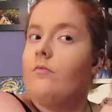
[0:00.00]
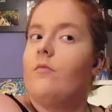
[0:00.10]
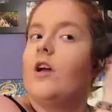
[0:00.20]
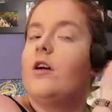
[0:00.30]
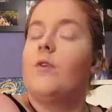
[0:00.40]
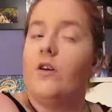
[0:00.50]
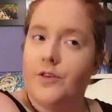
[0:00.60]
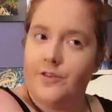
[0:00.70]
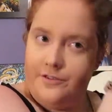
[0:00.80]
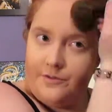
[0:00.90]
I'm
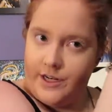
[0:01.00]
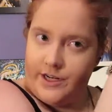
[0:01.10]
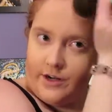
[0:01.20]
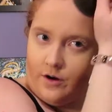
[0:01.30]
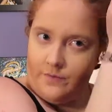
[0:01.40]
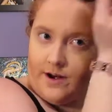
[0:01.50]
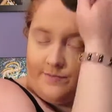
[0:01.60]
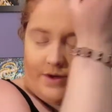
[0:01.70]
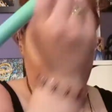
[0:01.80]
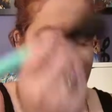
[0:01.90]
also doing it
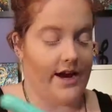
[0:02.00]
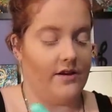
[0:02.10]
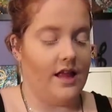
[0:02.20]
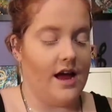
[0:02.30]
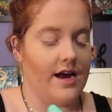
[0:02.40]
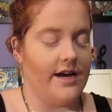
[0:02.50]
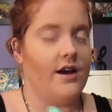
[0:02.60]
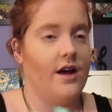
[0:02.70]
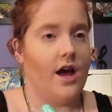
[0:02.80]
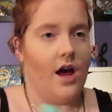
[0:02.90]
around my hairline
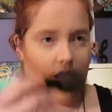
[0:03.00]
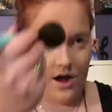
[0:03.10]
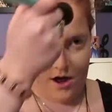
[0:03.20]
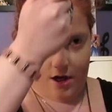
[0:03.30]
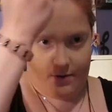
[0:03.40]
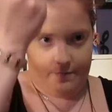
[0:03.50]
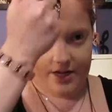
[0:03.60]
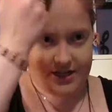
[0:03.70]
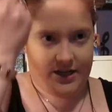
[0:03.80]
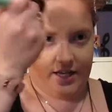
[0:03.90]

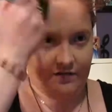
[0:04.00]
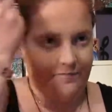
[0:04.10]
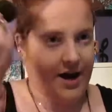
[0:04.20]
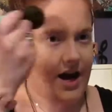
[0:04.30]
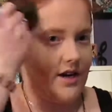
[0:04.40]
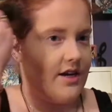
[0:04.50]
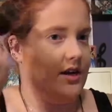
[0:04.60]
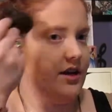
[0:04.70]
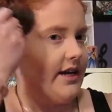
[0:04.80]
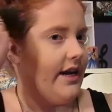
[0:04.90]
to give back,
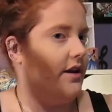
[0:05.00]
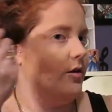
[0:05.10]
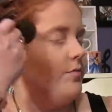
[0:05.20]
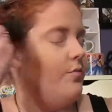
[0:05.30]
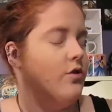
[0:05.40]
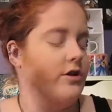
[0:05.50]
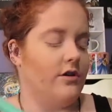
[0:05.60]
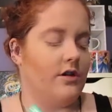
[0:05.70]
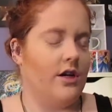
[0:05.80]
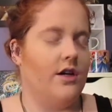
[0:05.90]
again,
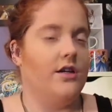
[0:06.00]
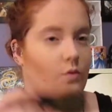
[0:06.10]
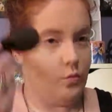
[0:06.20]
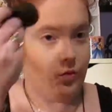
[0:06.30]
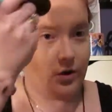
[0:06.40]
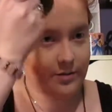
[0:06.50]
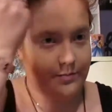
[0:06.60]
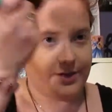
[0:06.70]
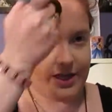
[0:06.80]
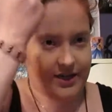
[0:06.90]
more
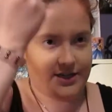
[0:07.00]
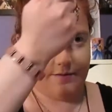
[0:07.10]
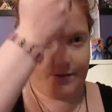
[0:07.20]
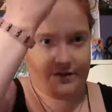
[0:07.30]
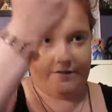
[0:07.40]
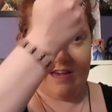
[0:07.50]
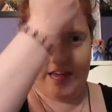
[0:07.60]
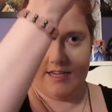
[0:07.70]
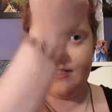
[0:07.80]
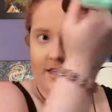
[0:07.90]
warmth into my
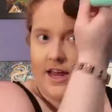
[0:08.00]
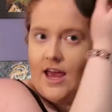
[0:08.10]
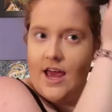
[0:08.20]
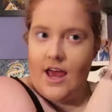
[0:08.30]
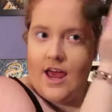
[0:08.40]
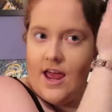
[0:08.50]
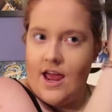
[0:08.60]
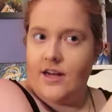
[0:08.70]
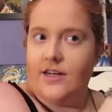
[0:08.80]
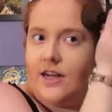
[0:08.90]
face,
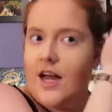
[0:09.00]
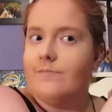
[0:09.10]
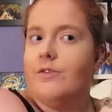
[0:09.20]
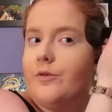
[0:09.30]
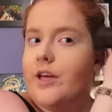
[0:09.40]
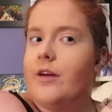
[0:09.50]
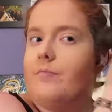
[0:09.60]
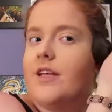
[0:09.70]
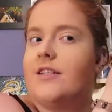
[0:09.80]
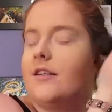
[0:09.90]
and I'm doing it
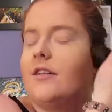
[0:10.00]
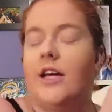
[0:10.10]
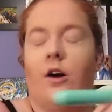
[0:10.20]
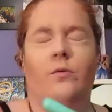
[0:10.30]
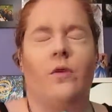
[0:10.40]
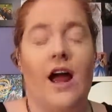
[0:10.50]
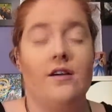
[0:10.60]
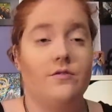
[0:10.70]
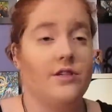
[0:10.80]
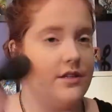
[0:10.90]
basically
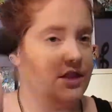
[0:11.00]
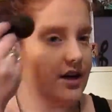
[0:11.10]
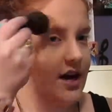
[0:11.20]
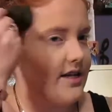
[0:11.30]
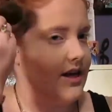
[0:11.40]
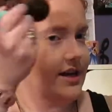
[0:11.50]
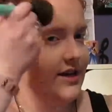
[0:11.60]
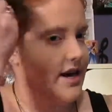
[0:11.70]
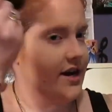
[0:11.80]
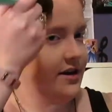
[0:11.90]
around the
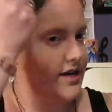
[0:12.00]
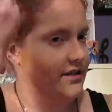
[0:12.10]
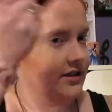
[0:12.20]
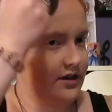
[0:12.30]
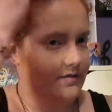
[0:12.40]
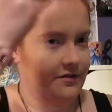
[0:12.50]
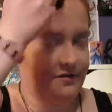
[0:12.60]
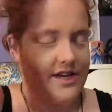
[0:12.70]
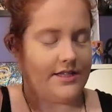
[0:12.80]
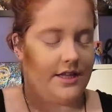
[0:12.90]
highlighted areas of the
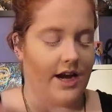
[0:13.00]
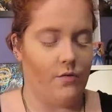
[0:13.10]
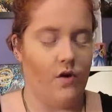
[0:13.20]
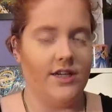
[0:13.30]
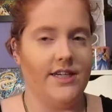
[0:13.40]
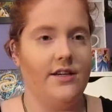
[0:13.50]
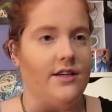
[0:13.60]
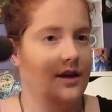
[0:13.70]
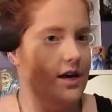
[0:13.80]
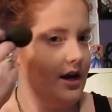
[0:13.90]
face that I wanted.
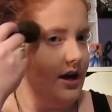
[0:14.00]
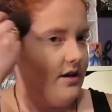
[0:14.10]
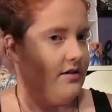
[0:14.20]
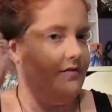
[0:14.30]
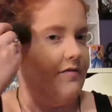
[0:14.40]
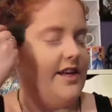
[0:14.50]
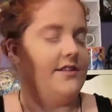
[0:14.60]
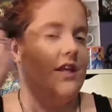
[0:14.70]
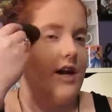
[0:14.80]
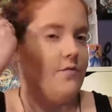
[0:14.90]
The
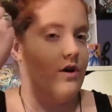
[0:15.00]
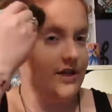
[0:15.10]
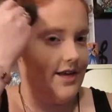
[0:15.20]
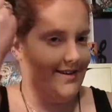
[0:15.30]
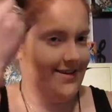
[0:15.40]
face that I wanted.